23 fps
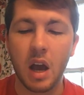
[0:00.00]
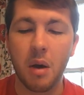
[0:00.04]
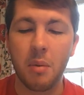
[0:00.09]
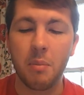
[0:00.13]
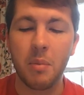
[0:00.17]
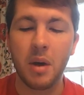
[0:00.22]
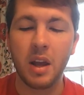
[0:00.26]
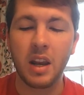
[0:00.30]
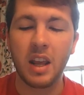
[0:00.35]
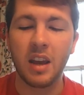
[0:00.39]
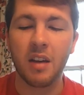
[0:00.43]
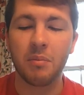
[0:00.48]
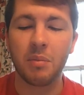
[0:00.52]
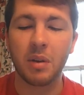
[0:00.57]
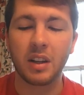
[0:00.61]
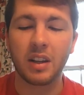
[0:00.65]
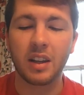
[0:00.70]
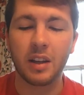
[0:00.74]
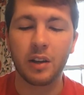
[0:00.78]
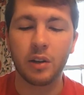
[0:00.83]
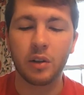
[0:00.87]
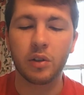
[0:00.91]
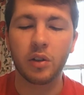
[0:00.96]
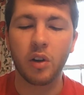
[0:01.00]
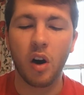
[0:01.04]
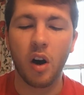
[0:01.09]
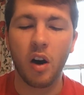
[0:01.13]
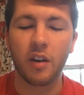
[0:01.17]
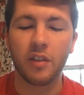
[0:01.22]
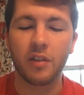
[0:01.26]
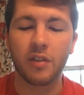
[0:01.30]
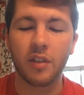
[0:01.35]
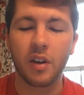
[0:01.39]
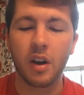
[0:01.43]
Many have been killed
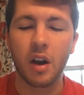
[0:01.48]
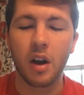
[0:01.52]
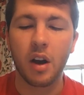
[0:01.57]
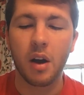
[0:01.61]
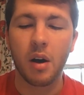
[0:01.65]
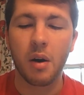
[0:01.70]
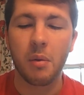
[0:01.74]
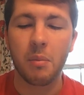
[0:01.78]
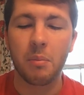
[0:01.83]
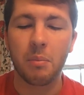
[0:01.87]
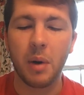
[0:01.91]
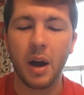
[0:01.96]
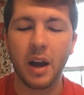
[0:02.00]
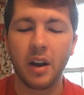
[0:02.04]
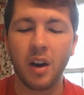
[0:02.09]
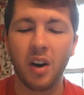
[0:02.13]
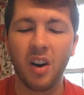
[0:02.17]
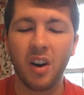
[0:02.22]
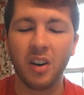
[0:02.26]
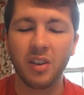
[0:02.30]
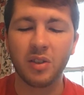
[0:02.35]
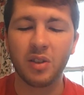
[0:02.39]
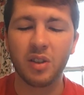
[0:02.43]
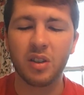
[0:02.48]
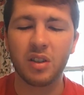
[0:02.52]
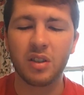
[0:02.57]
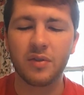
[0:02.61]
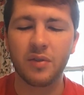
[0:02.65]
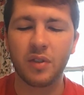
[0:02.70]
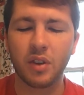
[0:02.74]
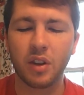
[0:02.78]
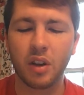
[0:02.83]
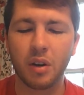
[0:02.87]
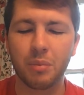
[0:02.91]
off by hunters
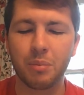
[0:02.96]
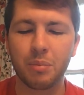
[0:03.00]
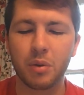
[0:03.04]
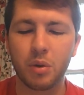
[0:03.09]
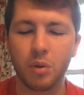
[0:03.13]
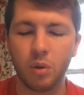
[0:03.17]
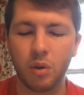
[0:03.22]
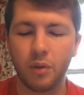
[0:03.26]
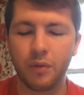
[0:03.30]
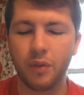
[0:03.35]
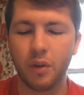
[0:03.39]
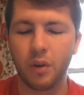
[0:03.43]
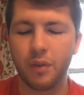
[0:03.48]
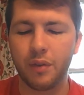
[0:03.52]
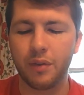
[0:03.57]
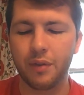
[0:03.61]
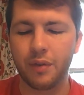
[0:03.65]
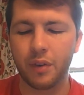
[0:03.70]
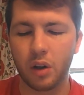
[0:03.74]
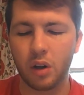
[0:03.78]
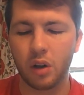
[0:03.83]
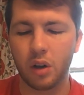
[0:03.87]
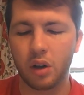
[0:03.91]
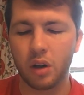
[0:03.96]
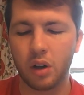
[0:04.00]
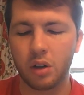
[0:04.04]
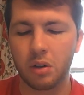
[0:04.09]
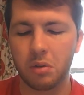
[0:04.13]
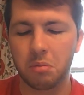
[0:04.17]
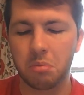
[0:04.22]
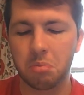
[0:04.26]
for their beautiful fur.